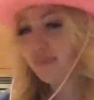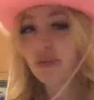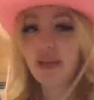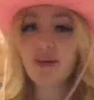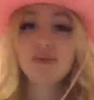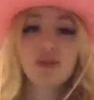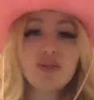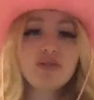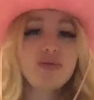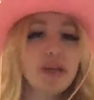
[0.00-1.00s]
He was
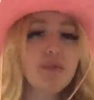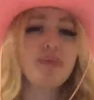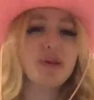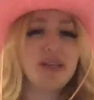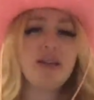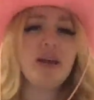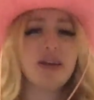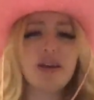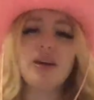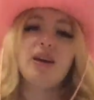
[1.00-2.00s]
also like really like
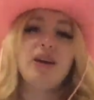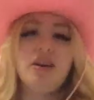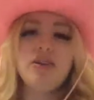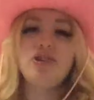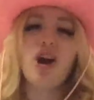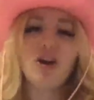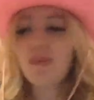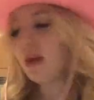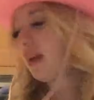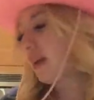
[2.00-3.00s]

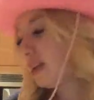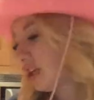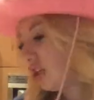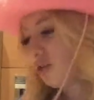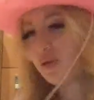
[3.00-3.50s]
charming and cute